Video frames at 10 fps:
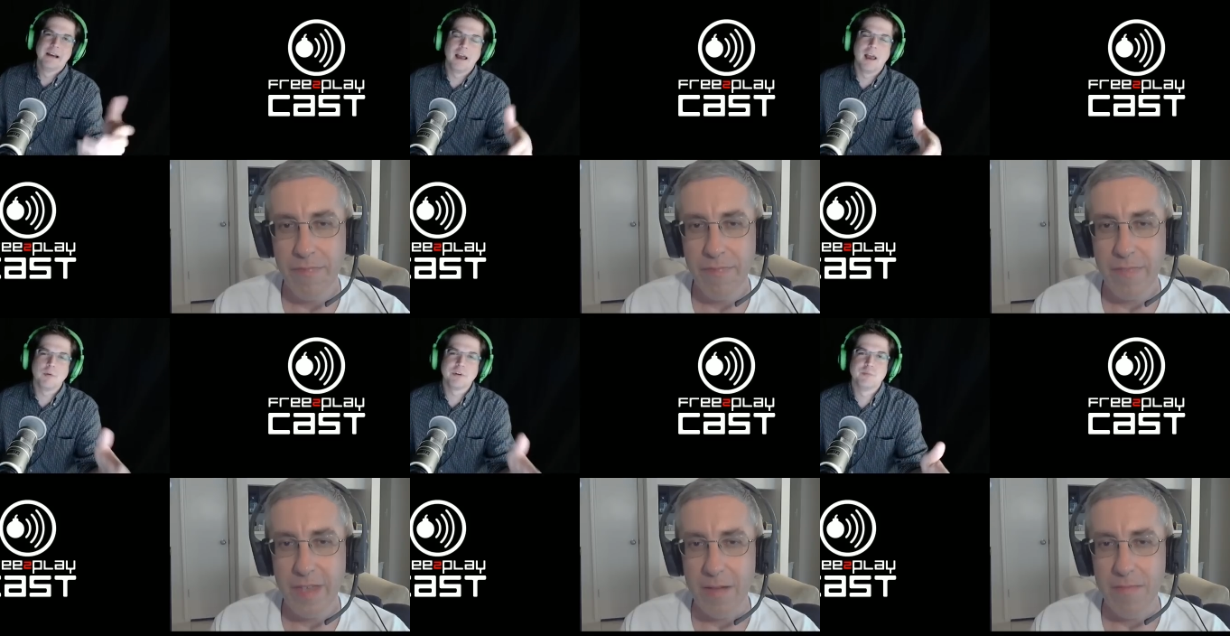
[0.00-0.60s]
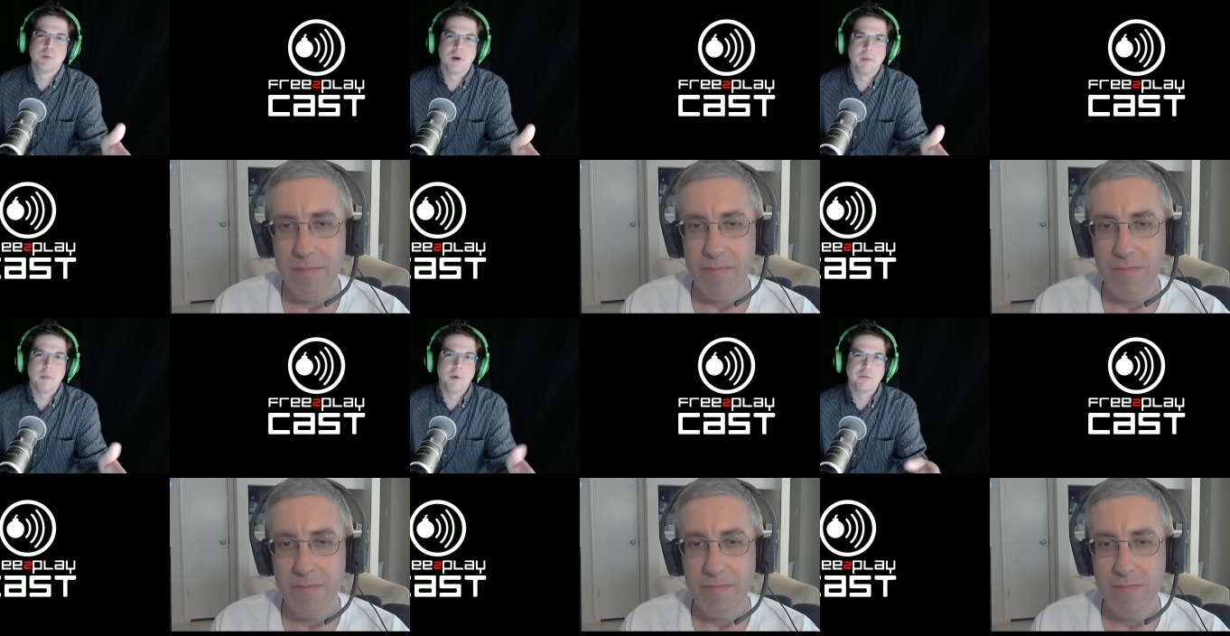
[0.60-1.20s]
Speaker 1: I, I wish more M
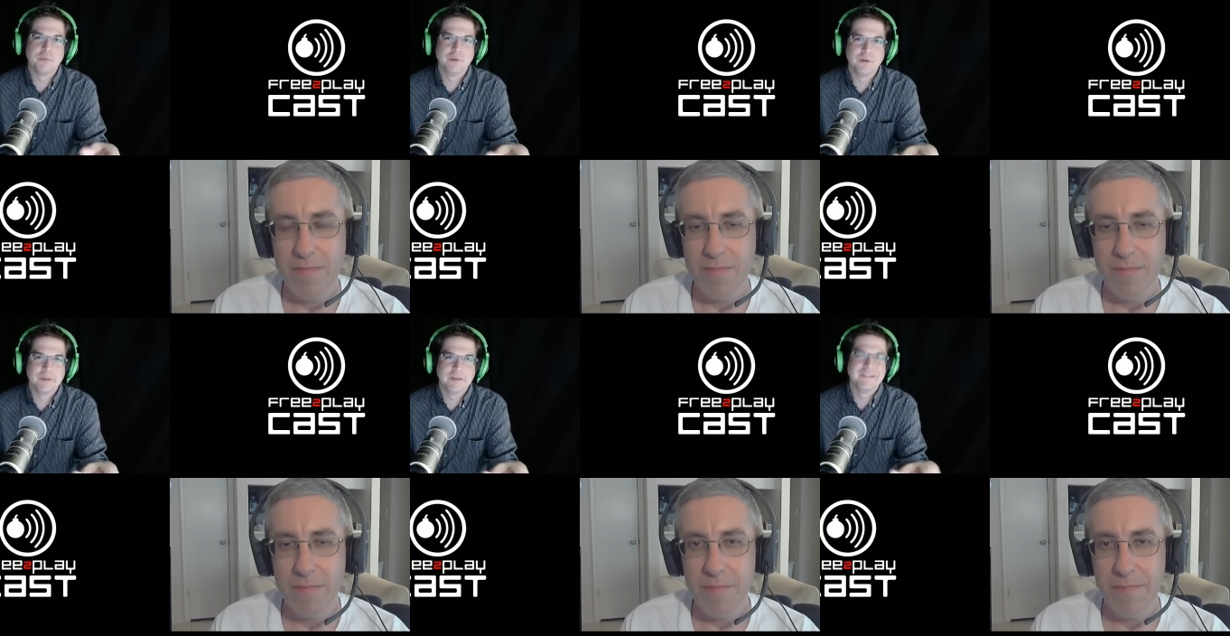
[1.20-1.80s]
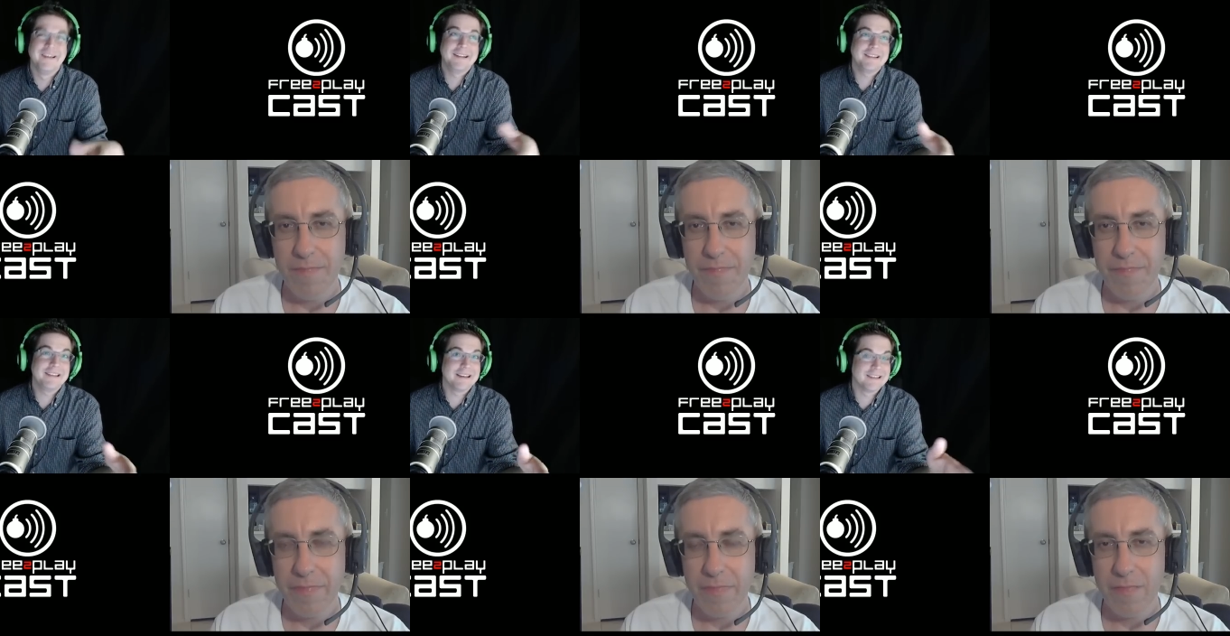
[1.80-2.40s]
M Os would do this. Not
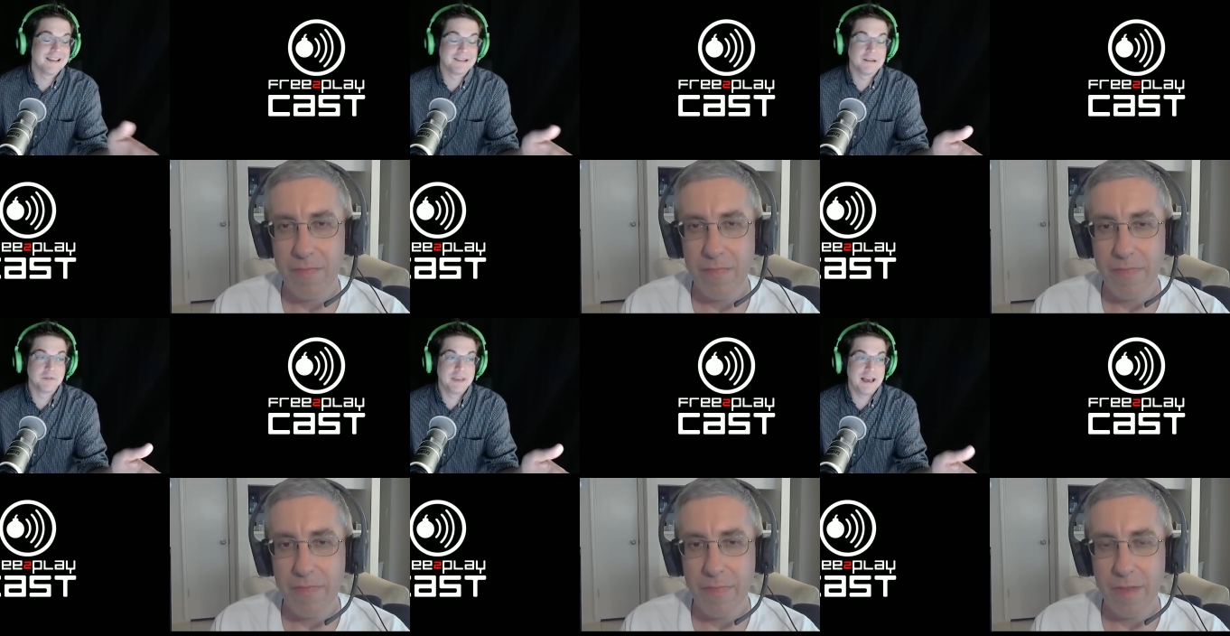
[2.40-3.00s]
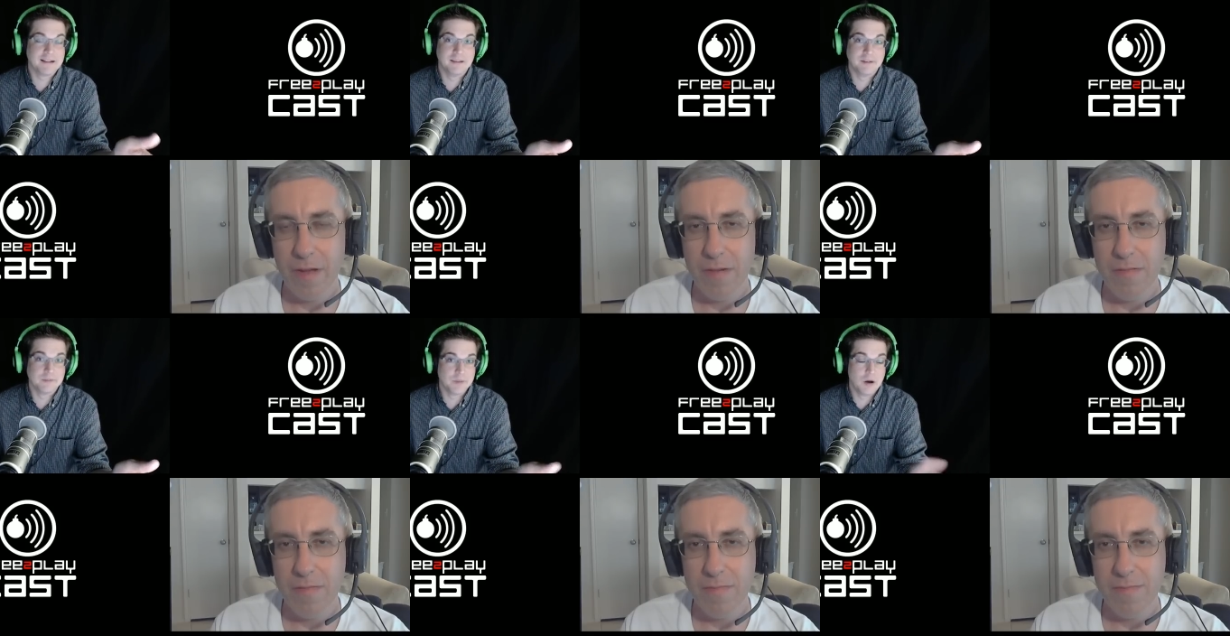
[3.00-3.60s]
to the extent of
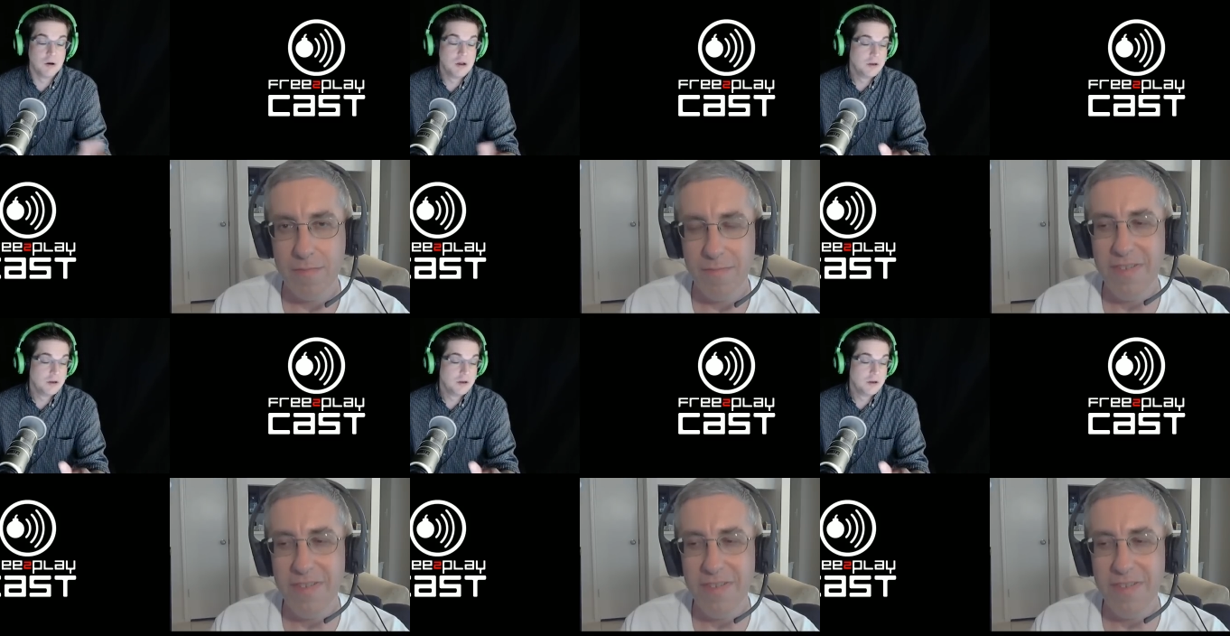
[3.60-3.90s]
Cataclysm, though.